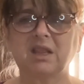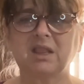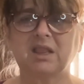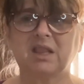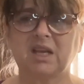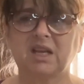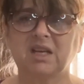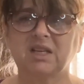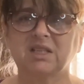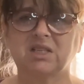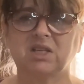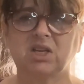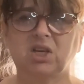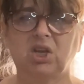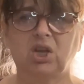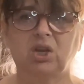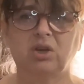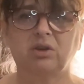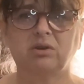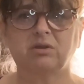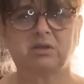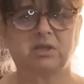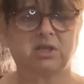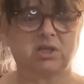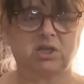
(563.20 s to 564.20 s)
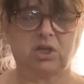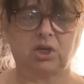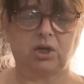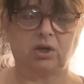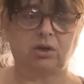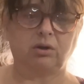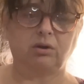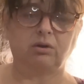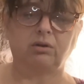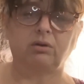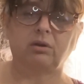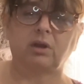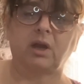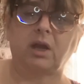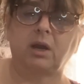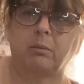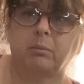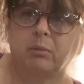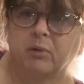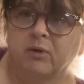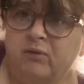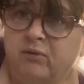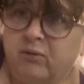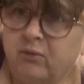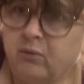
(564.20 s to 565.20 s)
thing to use too, like
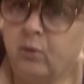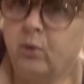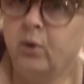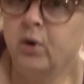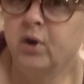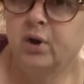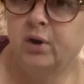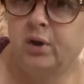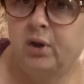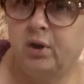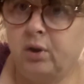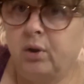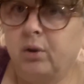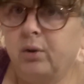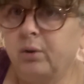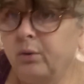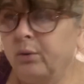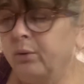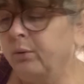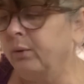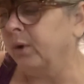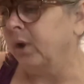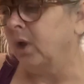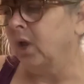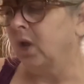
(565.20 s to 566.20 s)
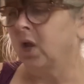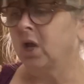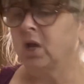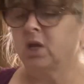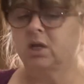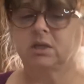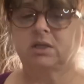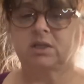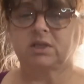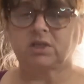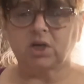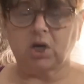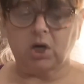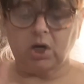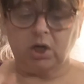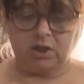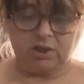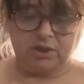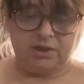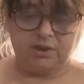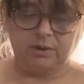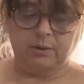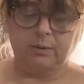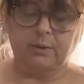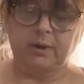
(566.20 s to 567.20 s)
before you start
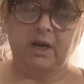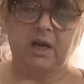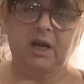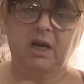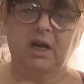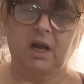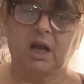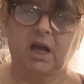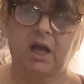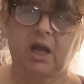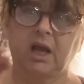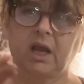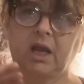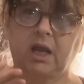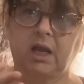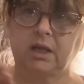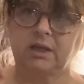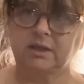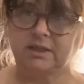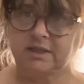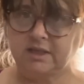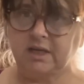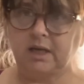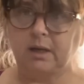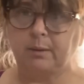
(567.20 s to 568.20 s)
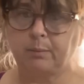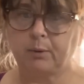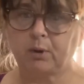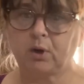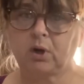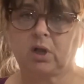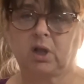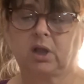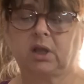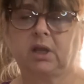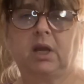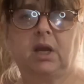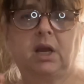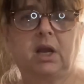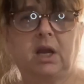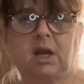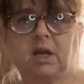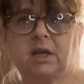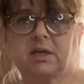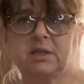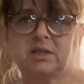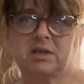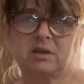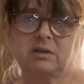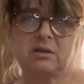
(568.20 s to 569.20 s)
doing a deeper
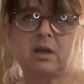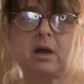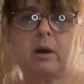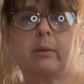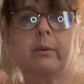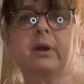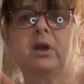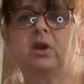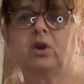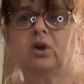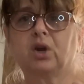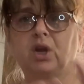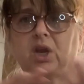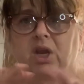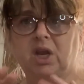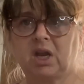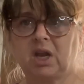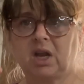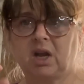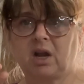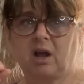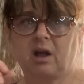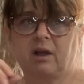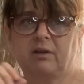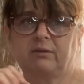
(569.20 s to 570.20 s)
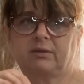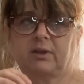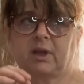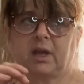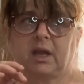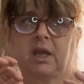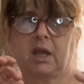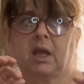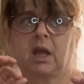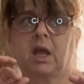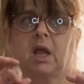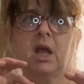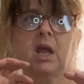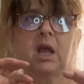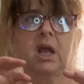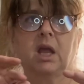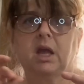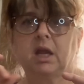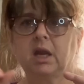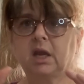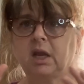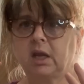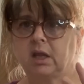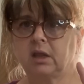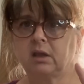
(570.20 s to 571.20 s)
clean. So that way you're getting off like
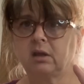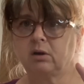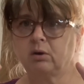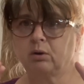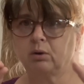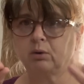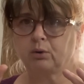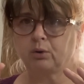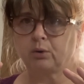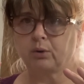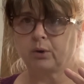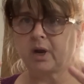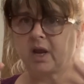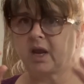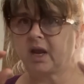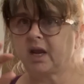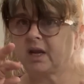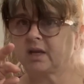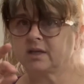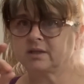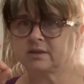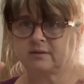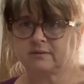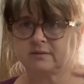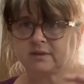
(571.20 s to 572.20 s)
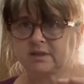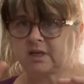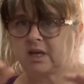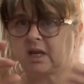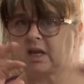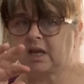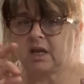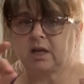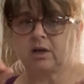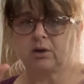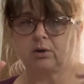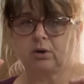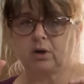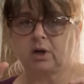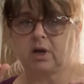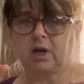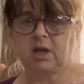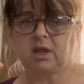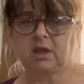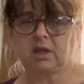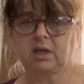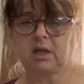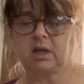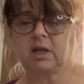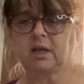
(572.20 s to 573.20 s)
any little grains of sand or
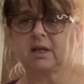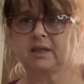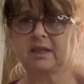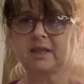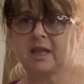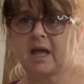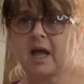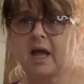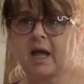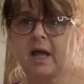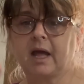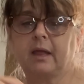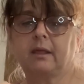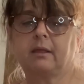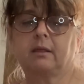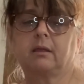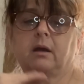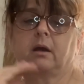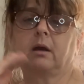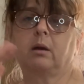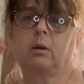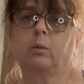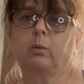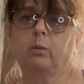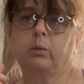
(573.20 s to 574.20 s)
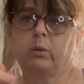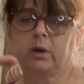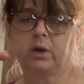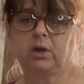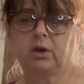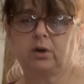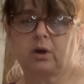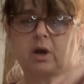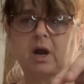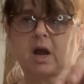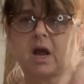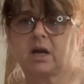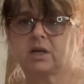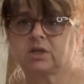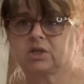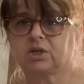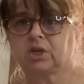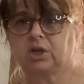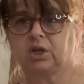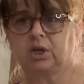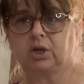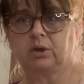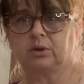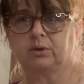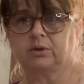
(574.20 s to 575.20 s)
anything like that, that when you're
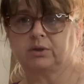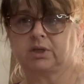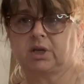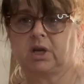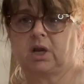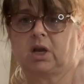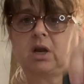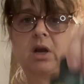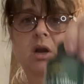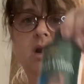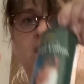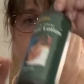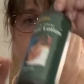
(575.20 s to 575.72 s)
actually using